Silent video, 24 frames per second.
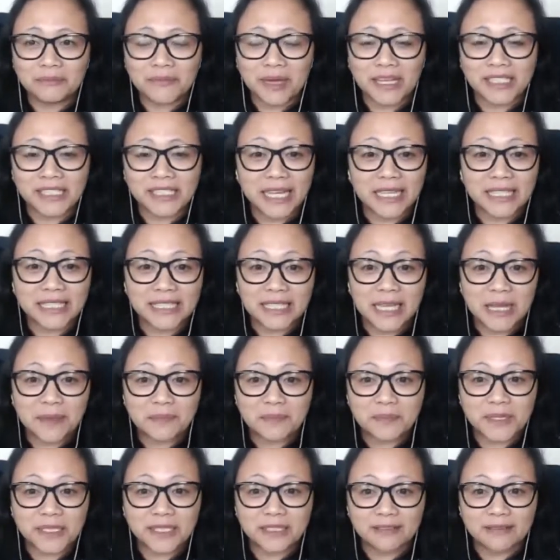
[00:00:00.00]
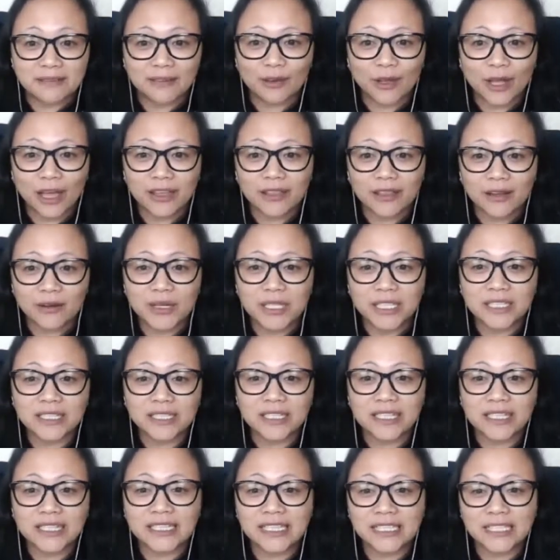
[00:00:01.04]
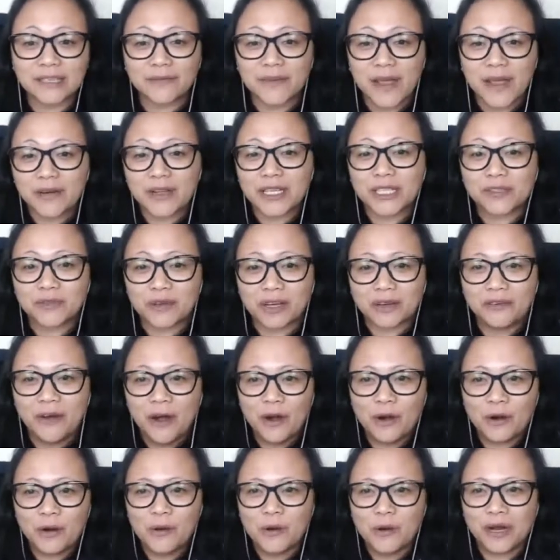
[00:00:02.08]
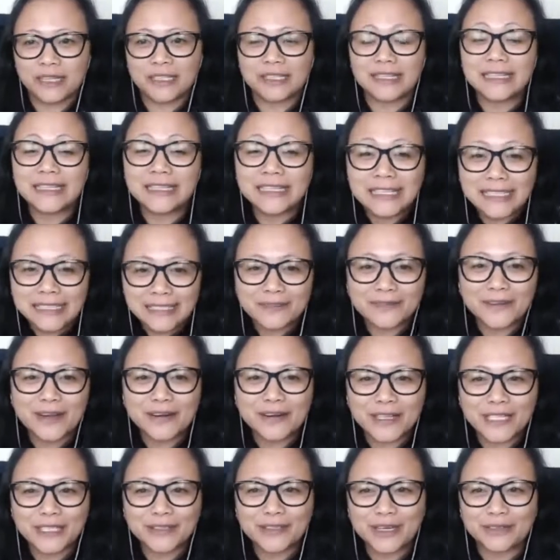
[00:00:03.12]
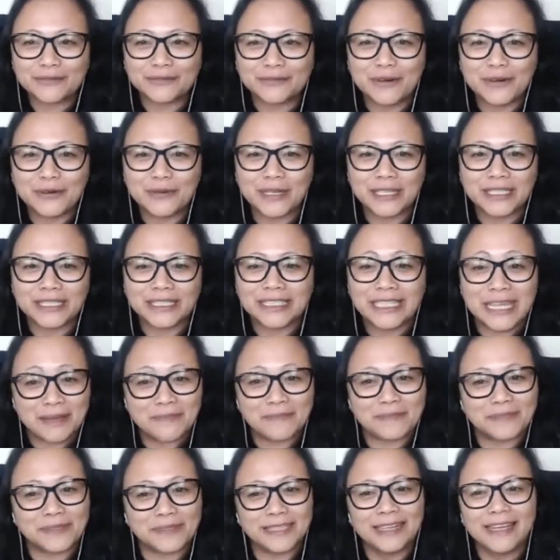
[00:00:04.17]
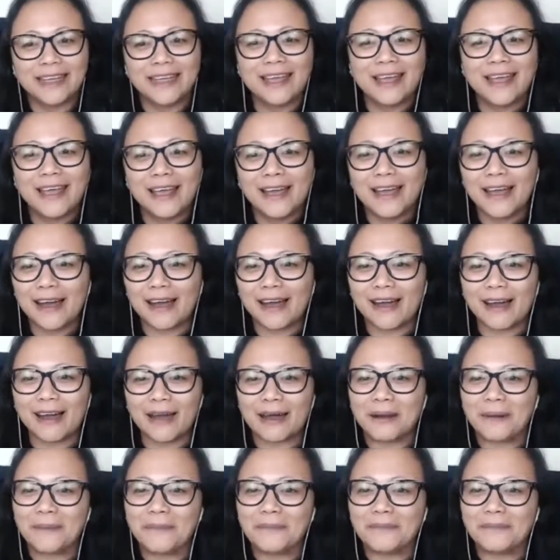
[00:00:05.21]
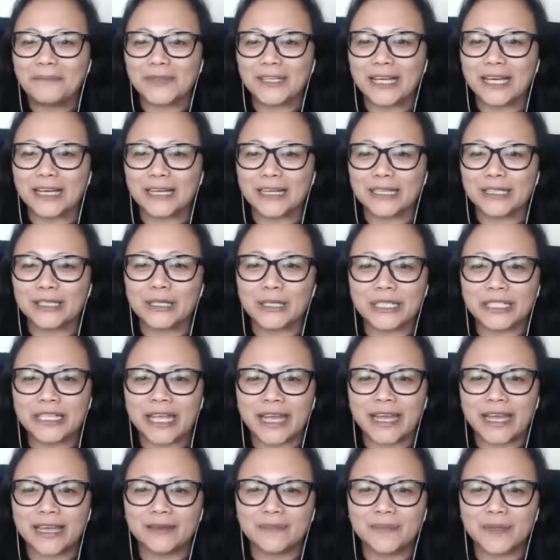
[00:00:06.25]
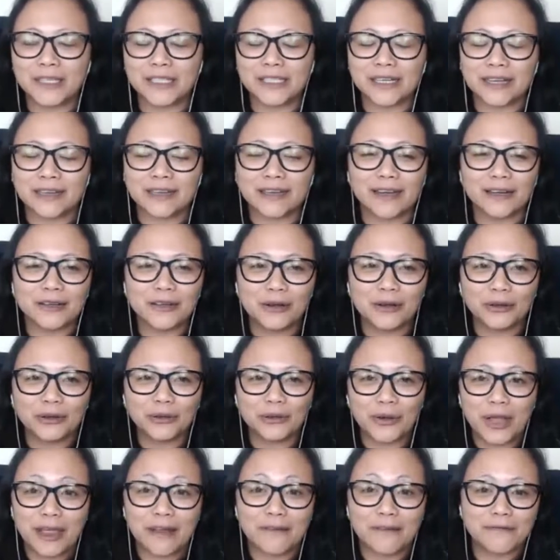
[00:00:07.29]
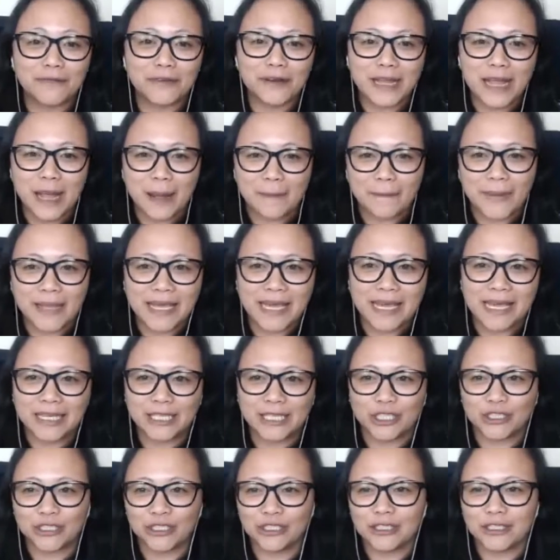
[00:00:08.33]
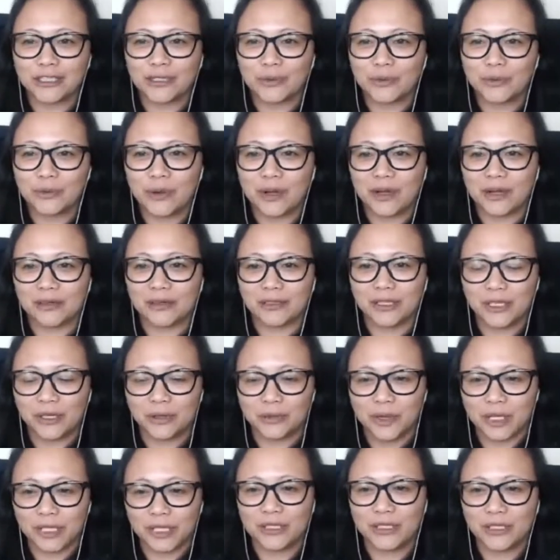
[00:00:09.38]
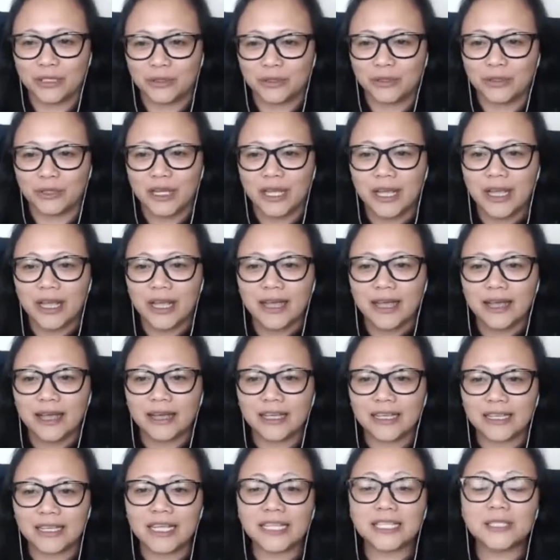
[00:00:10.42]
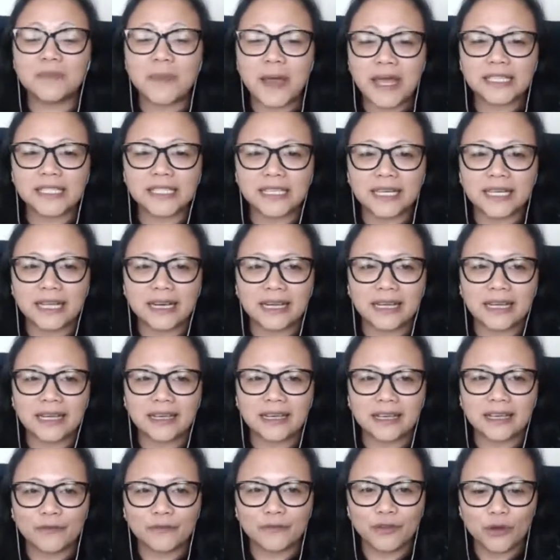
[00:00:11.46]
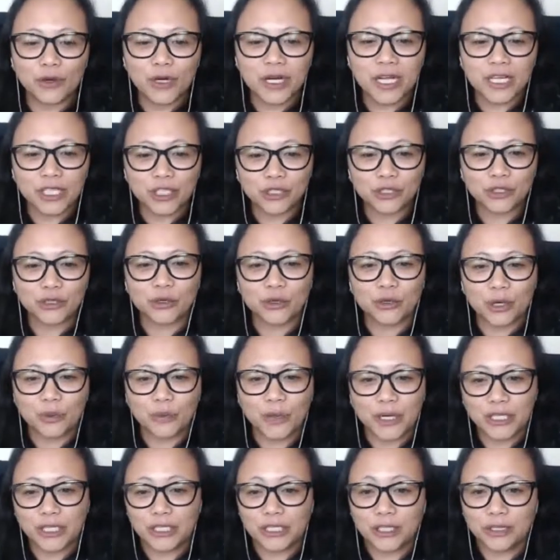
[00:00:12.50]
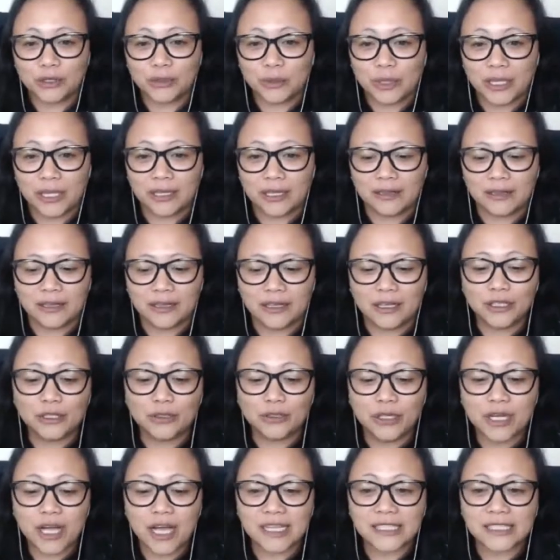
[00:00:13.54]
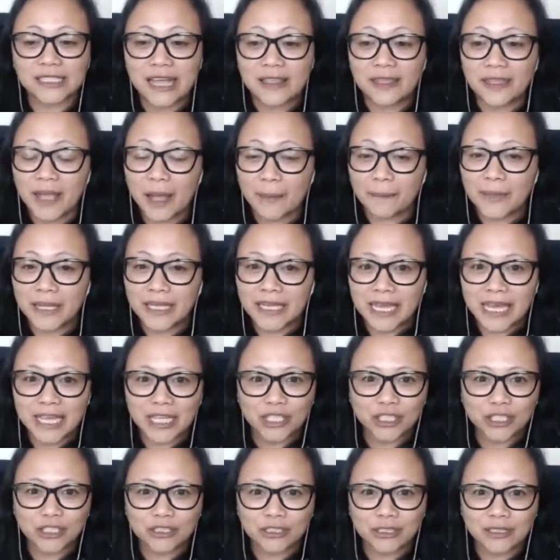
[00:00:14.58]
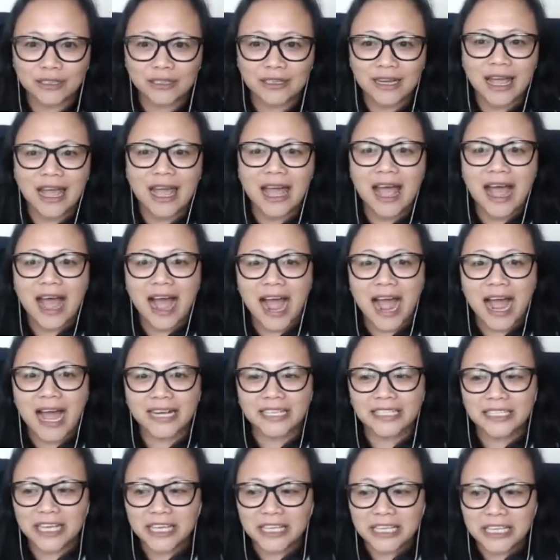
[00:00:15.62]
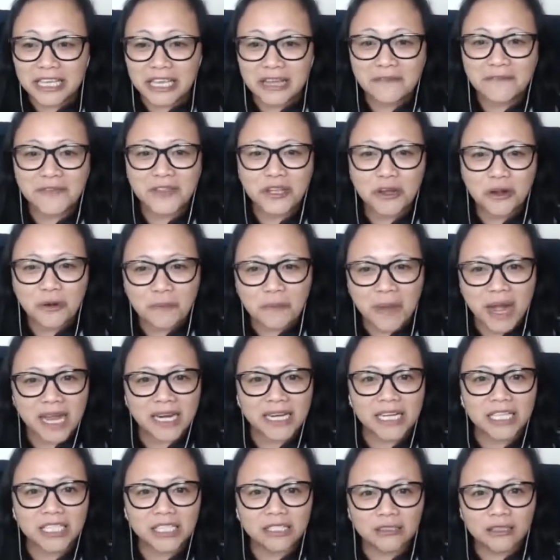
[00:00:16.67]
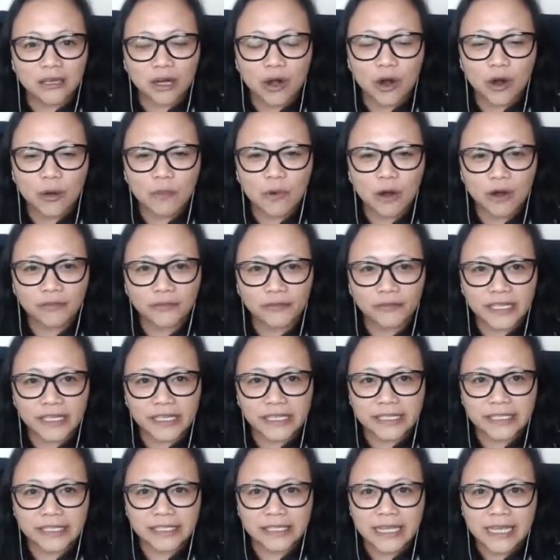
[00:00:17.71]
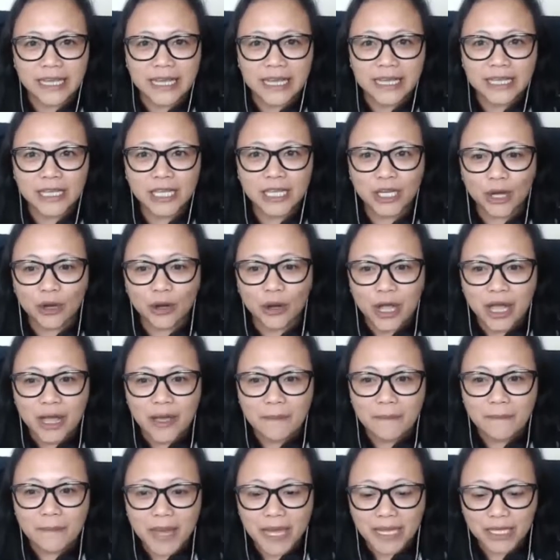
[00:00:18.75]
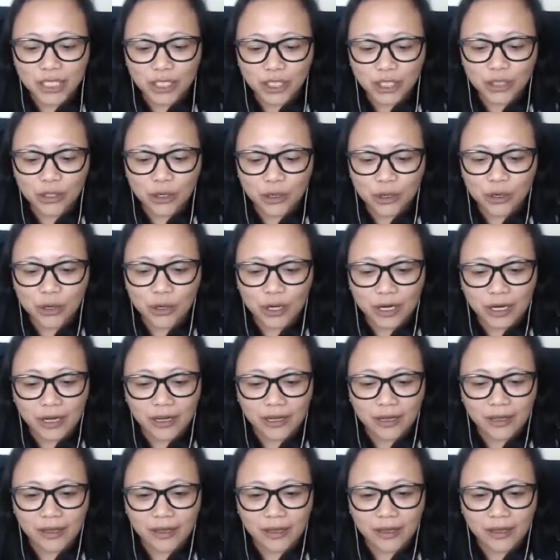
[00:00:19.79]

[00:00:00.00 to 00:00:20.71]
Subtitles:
I said tips. Okay, it is a very straightforward. This is a very straightforward tip to say, because I can't go through every application. What to do. It's basically, if you're not sure what you're doing, do not send the application and give your money to the Home Office. Make sure